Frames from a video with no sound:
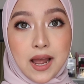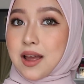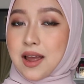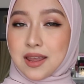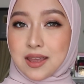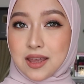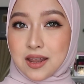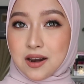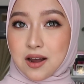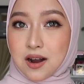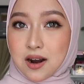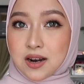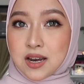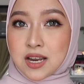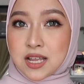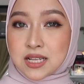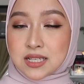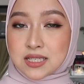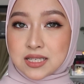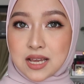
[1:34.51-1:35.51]
I can
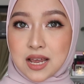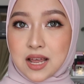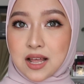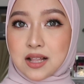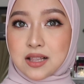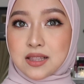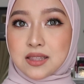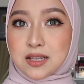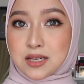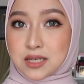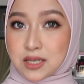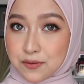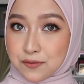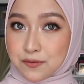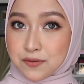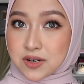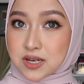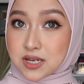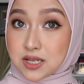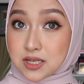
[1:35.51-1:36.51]
hardly tell the
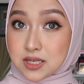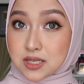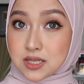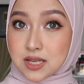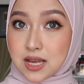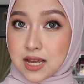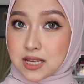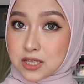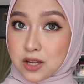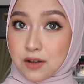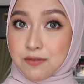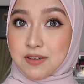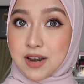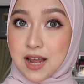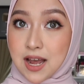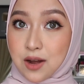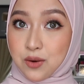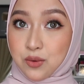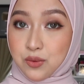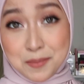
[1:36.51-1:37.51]
difference as of
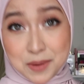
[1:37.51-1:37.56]
now.